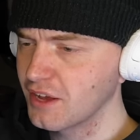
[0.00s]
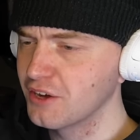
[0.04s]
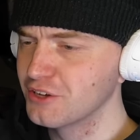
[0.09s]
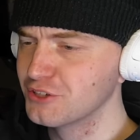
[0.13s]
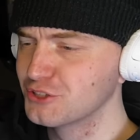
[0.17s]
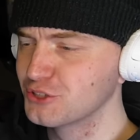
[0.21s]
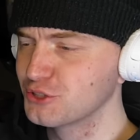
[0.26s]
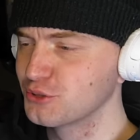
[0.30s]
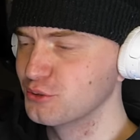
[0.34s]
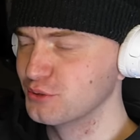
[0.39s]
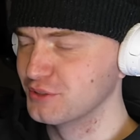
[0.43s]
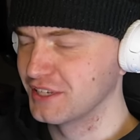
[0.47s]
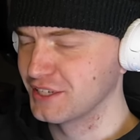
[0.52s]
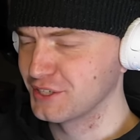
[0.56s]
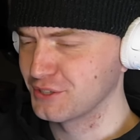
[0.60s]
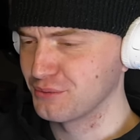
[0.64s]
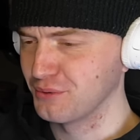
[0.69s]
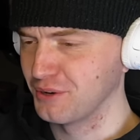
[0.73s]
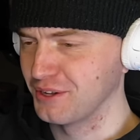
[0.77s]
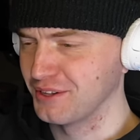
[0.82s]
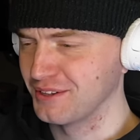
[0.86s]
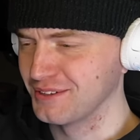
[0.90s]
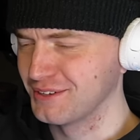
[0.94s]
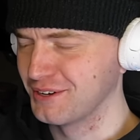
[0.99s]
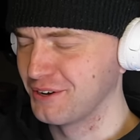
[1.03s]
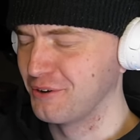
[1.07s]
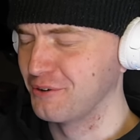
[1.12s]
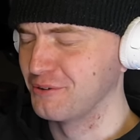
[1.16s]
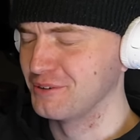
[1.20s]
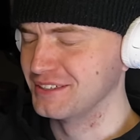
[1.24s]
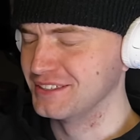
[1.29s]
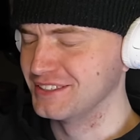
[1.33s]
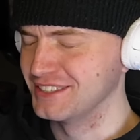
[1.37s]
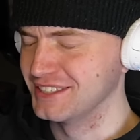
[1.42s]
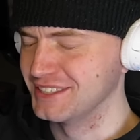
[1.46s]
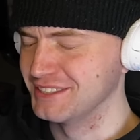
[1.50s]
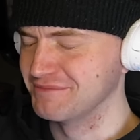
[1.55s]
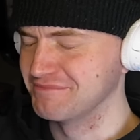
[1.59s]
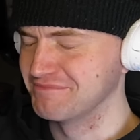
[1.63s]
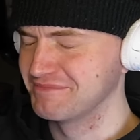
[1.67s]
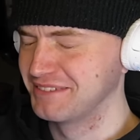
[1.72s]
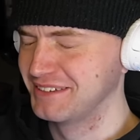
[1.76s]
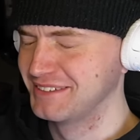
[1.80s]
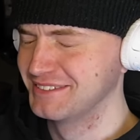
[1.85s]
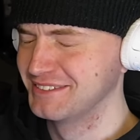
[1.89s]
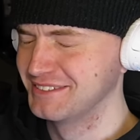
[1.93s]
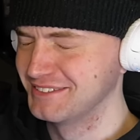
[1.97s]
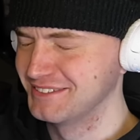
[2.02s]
A suit as well. Holy shit.